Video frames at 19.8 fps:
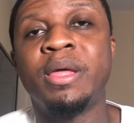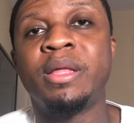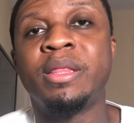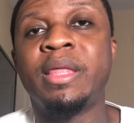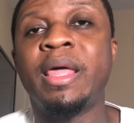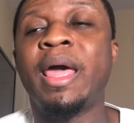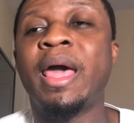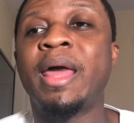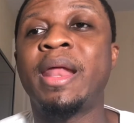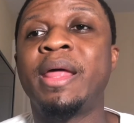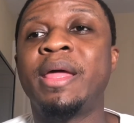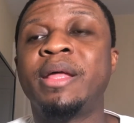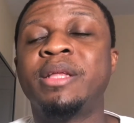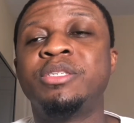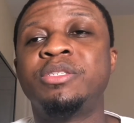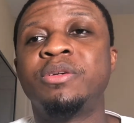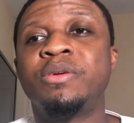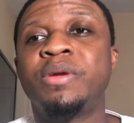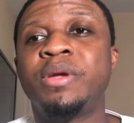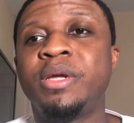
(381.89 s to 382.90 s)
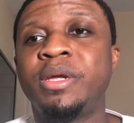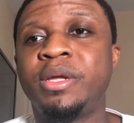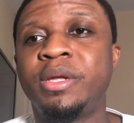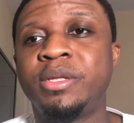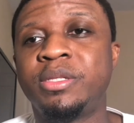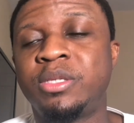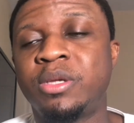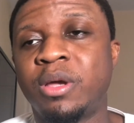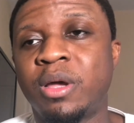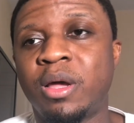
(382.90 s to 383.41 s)
They had an injury
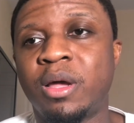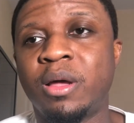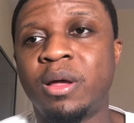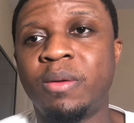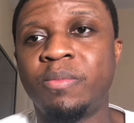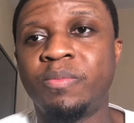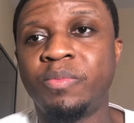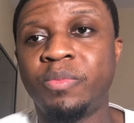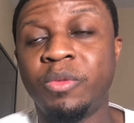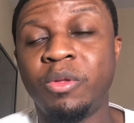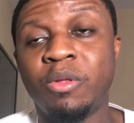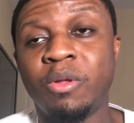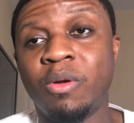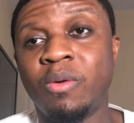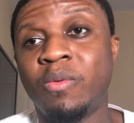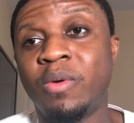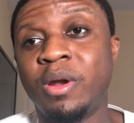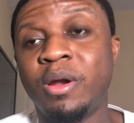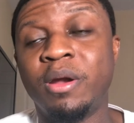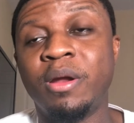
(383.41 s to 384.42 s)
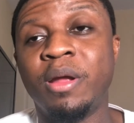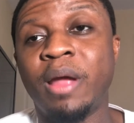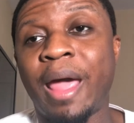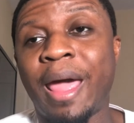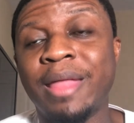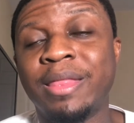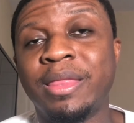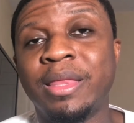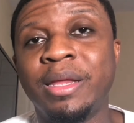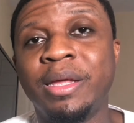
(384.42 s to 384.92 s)
to one of their
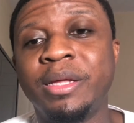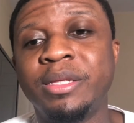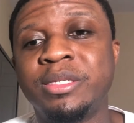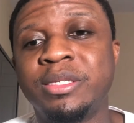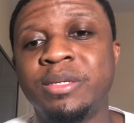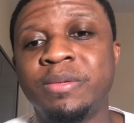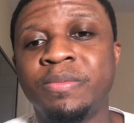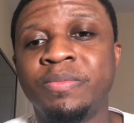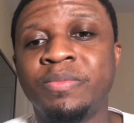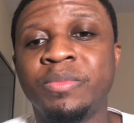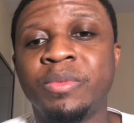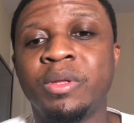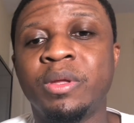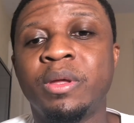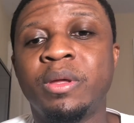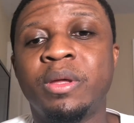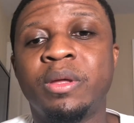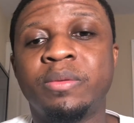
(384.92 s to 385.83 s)
athletes.